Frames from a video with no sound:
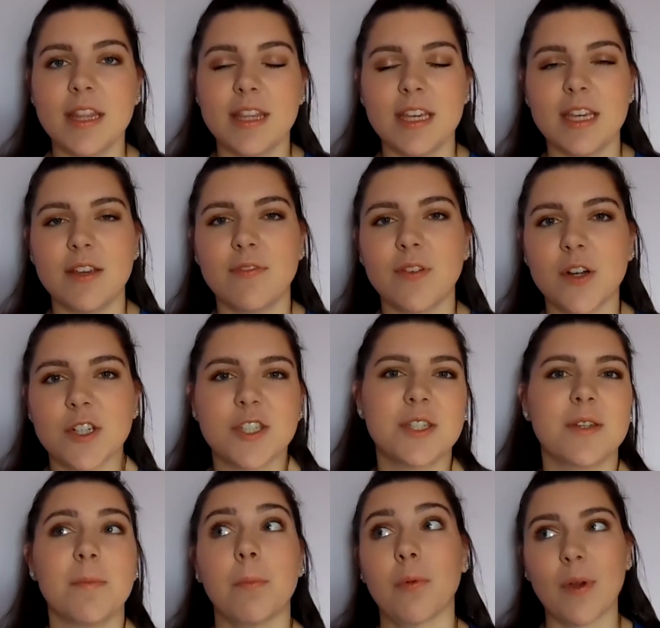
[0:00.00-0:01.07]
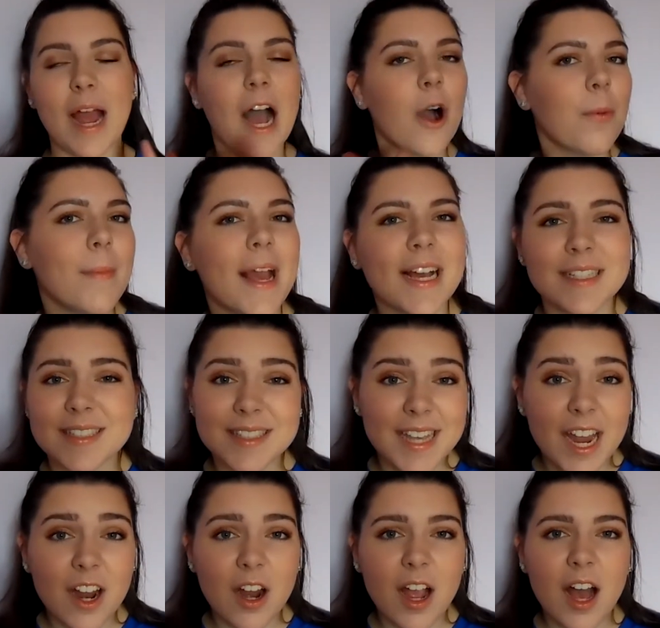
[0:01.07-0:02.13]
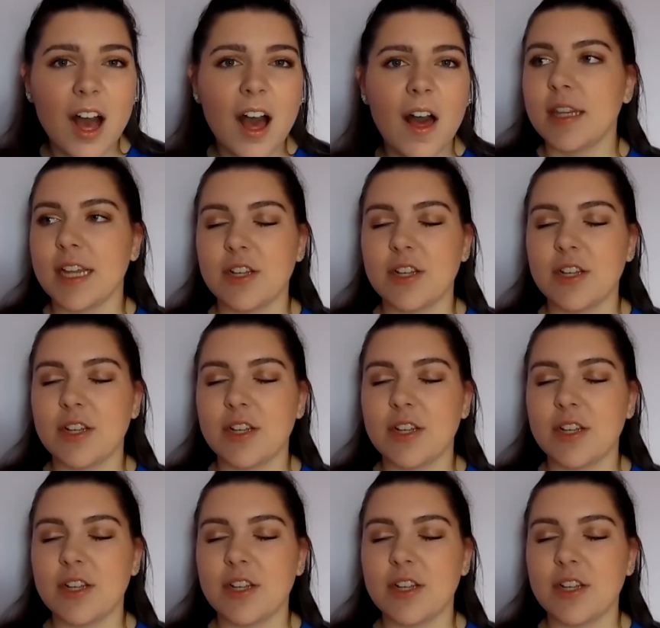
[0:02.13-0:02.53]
the first brow mascara.